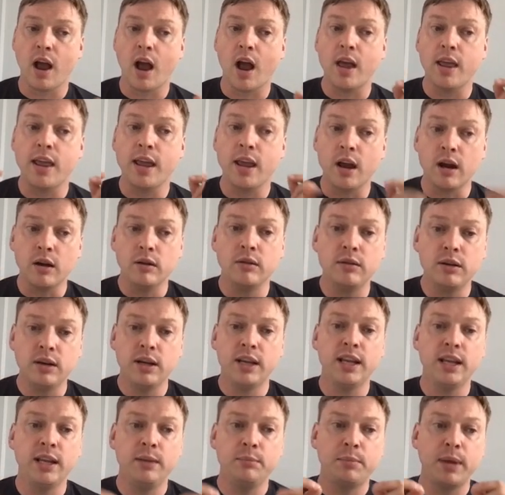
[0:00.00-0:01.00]
the
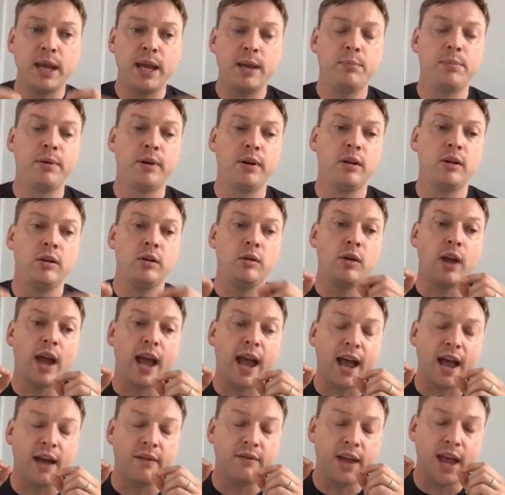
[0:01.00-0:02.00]
only people who
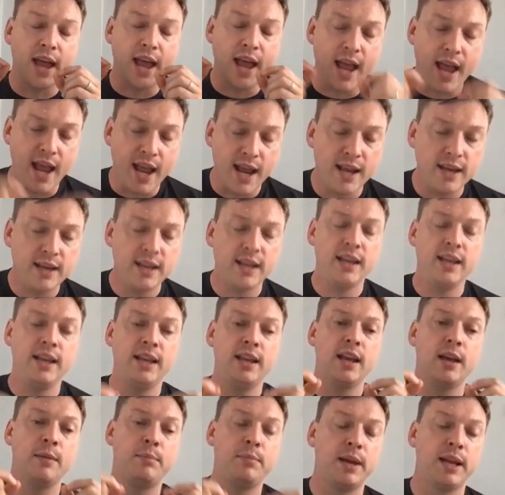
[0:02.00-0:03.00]
have
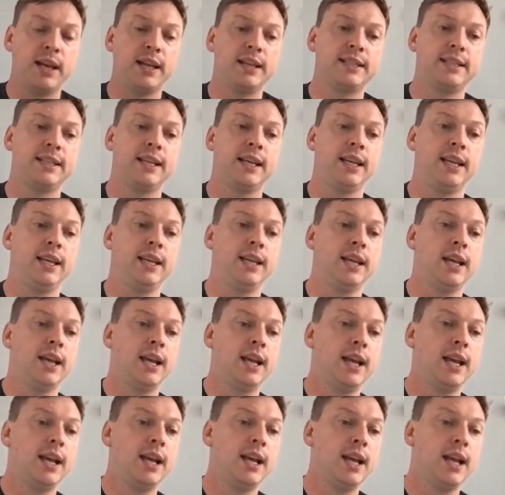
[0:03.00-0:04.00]
any ability,
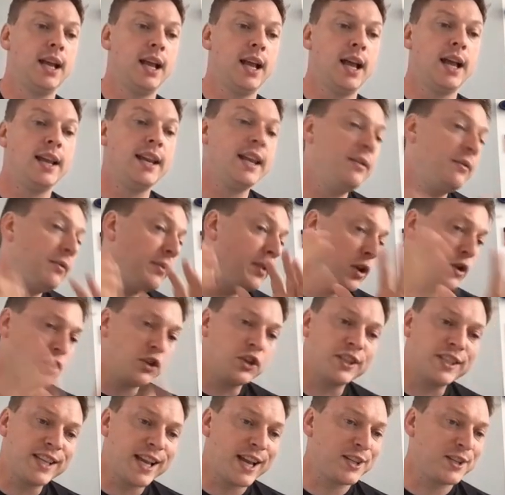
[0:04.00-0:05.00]
and in
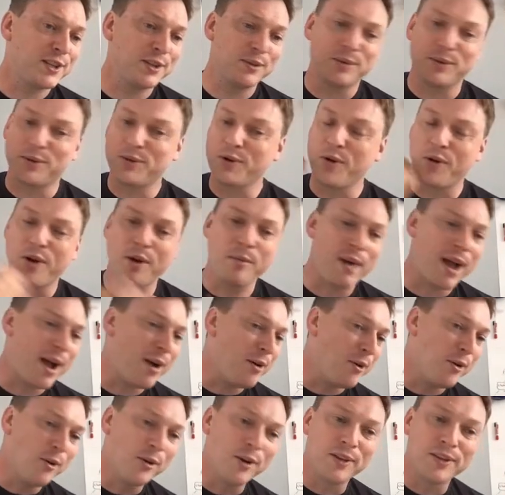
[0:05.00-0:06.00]
future sessions we'll talk
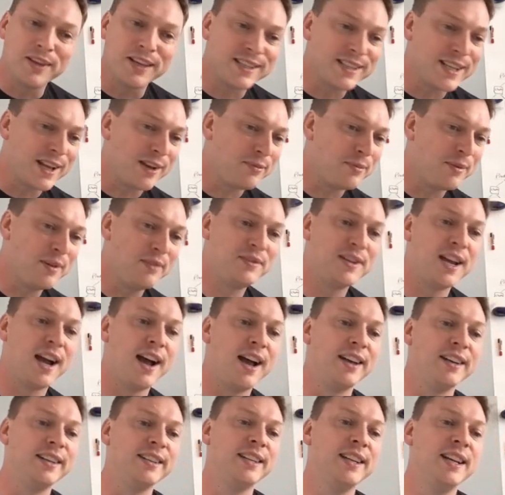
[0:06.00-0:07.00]
about all of the stuff we've
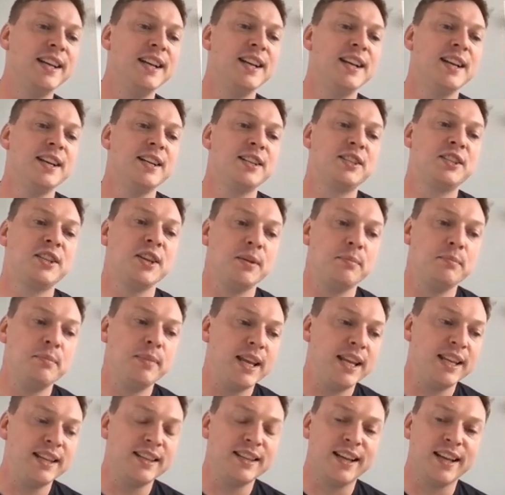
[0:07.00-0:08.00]
done to
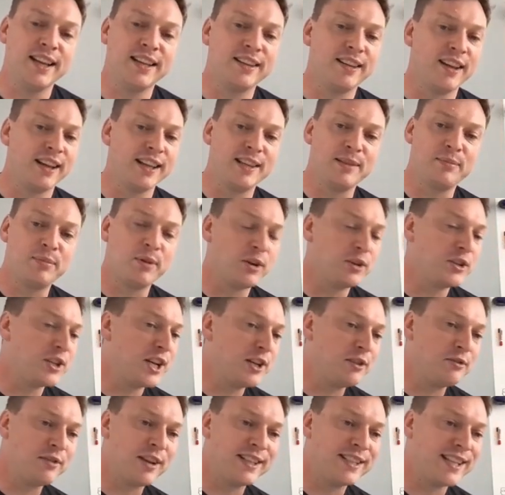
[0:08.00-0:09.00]
mean that like the
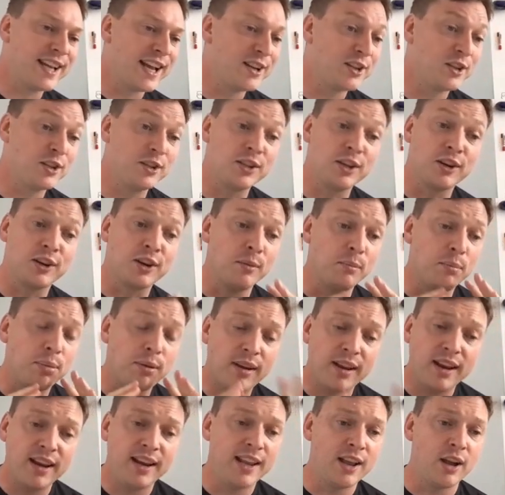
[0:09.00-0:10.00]
blockchain transactions are
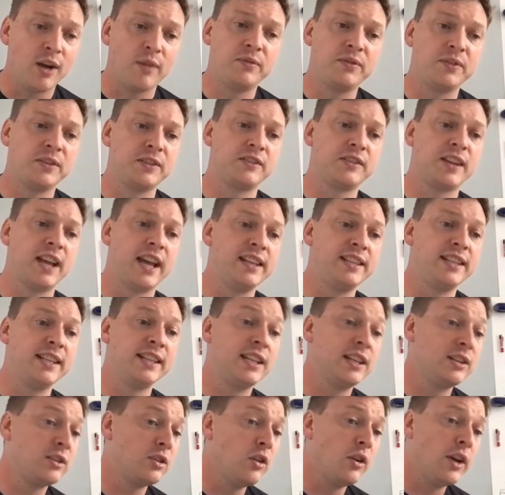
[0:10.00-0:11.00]
completely obfuscated.
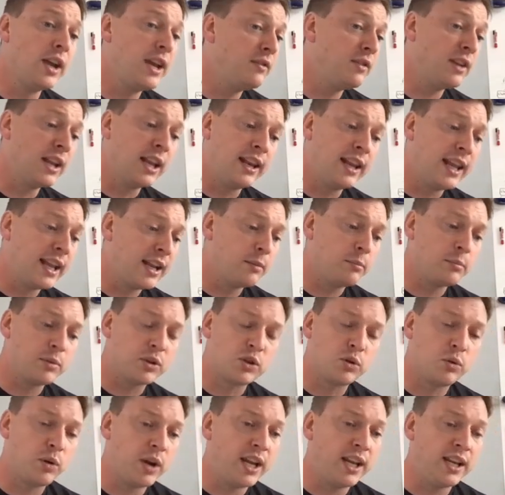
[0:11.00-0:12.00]
There's not even a link
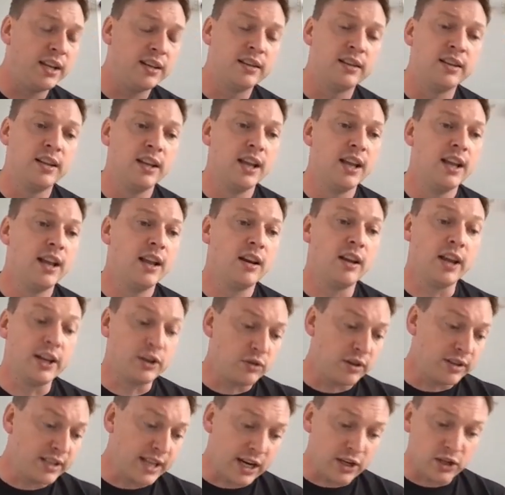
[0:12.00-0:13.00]
between like
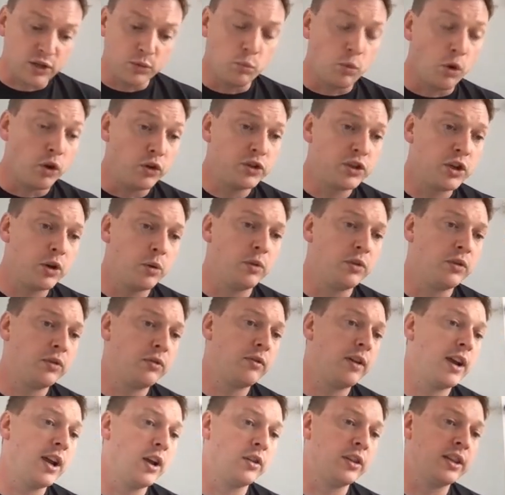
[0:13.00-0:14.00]
transaction 1, 2, and
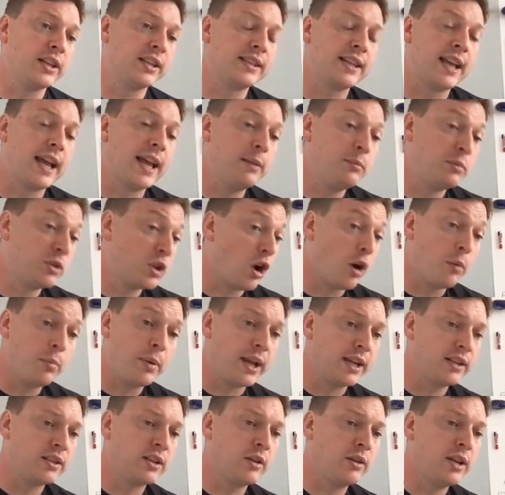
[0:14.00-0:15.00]
3 on the same
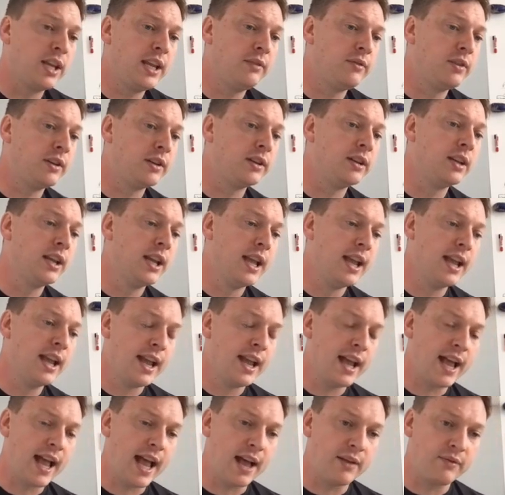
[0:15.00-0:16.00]
topic. Don't even
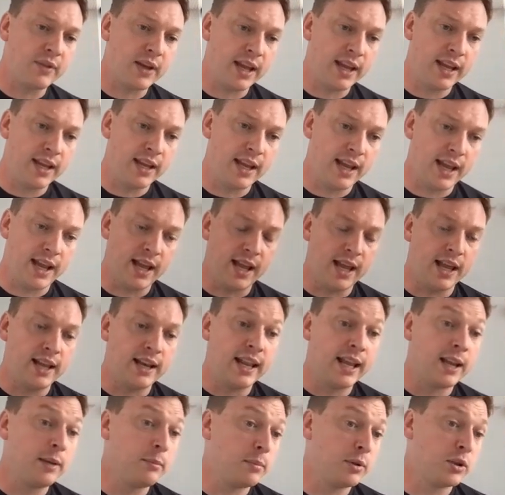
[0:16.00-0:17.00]
have a
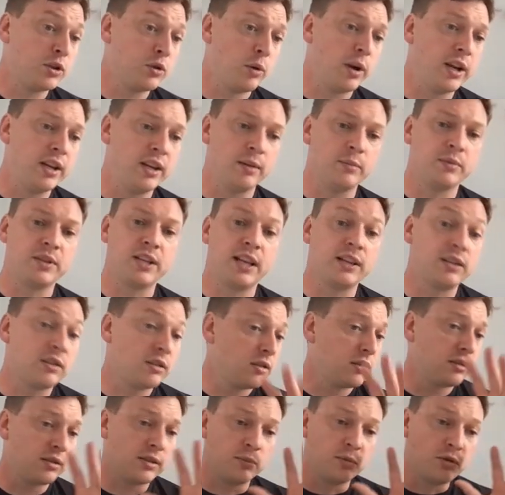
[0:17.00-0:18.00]
link between them. So there's
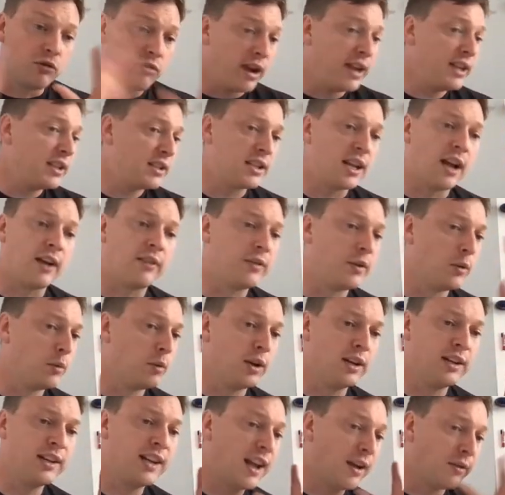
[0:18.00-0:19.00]
some great stuff that
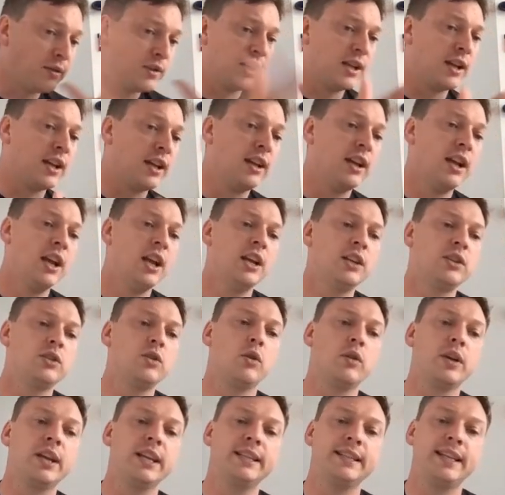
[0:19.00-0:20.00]
we'd love to
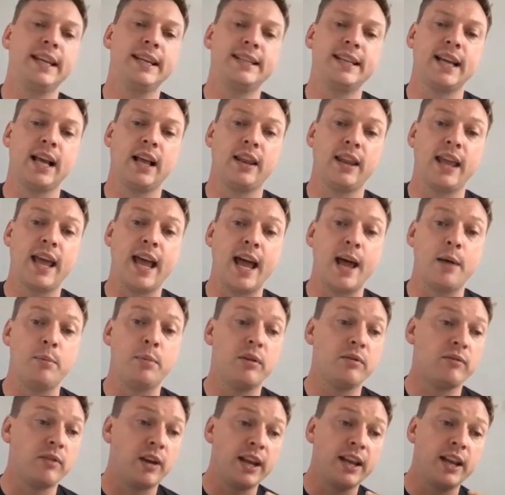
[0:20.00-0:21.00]
talk in detail there.
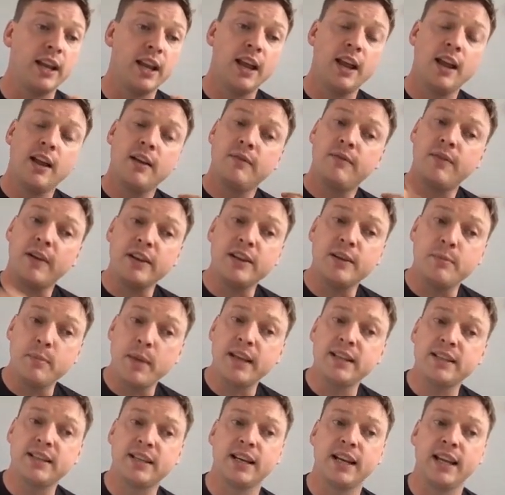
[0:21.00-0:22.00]
But right,
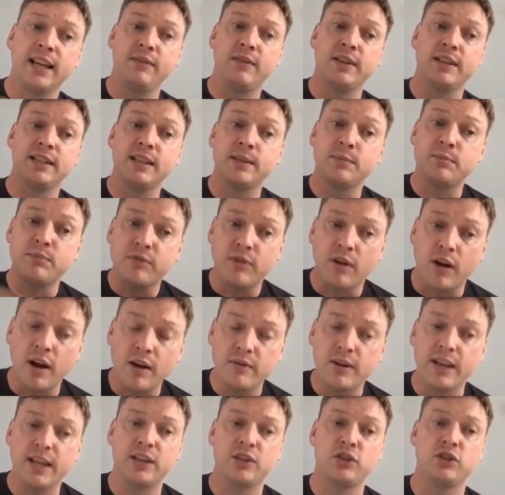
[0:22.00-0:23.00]
fundamentally, this is
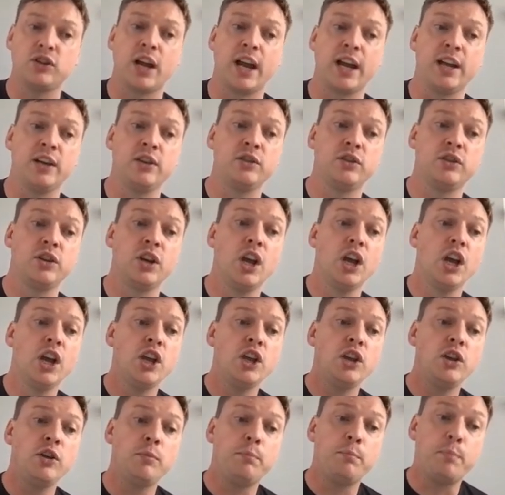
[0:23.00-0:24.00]
private exchange.
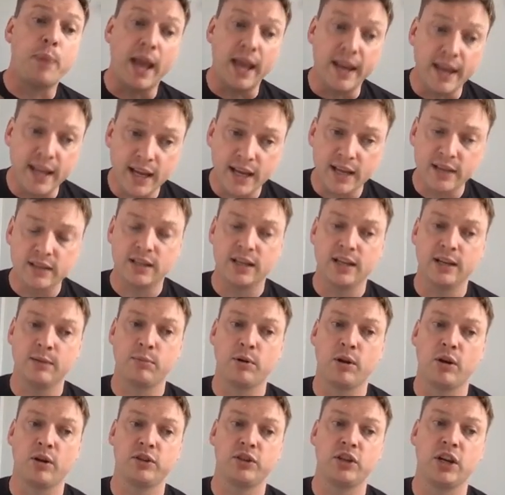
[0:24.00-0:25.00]
You're pinning it to the
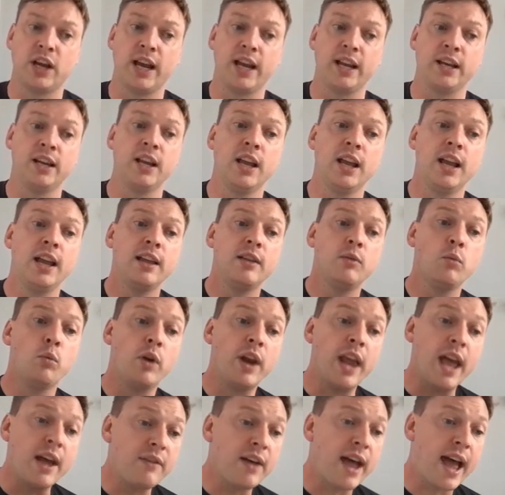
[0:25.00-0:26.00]
blockchain.
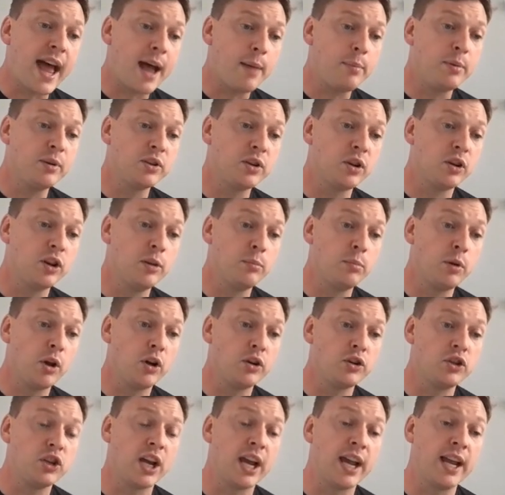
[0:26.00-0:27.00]
Whatever happens on the
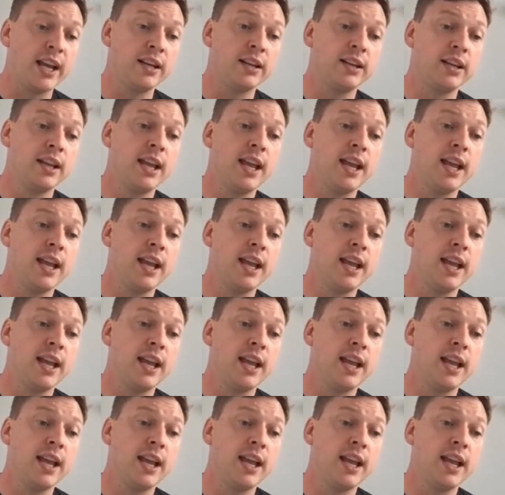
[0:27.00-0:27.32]
blockchain,